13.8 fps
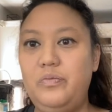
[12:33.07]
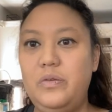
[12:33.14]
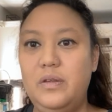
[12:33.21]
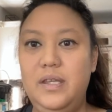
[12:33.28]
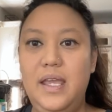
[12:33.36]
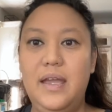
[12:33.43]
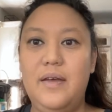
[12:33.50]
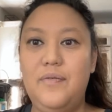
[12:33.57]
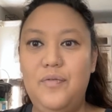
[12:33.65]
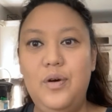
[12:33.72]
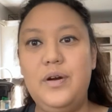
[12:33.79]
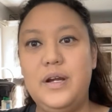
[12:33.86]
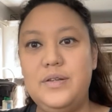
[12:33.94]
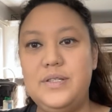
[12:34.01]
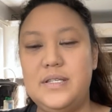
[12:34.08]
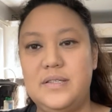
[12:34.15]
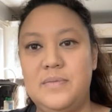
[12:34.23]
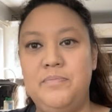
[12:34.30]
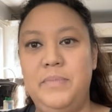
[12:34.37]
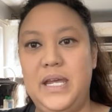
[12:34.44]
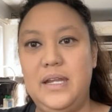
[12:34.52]
4 ounces of
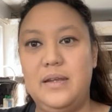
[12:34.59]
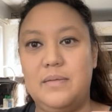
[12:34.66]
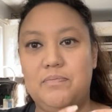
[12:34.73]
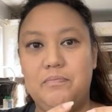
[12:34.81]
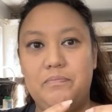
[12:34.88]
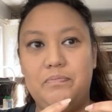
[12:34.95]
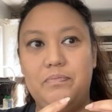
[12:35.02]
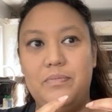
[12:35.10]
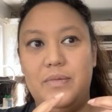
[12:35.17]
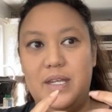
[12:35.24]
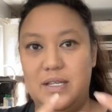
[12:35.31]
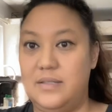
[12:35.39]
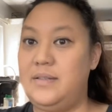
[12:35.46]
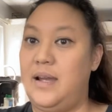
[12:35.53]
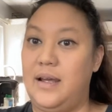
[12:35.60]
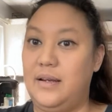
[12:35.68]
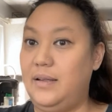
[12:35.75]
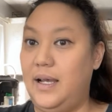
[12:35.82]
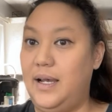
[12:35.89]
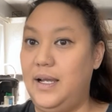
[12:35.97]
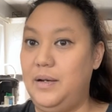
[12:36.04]
meat is not a
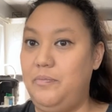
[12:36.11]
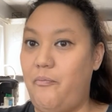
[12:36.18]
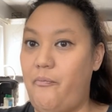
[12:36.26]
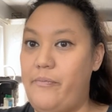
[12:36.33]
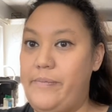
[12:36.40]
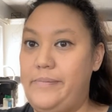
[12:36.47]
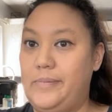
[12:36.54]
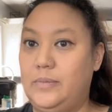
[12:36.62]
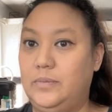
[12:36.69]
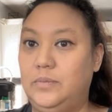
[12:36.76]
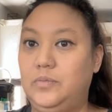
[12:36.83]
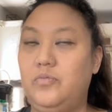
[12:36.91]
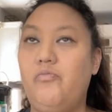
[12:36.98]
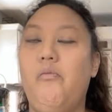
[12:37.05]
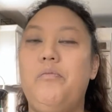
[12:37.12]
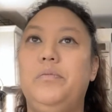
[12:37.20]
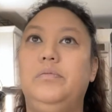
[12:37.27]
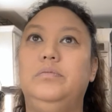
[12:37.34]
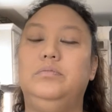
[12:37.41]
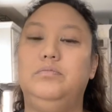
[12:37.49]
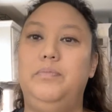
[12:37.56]
lot,
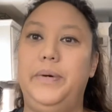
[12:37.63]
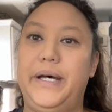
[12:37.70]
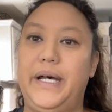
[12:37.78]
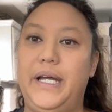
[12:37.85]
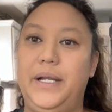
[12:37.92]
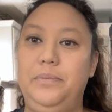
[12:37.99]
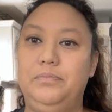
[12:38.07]
but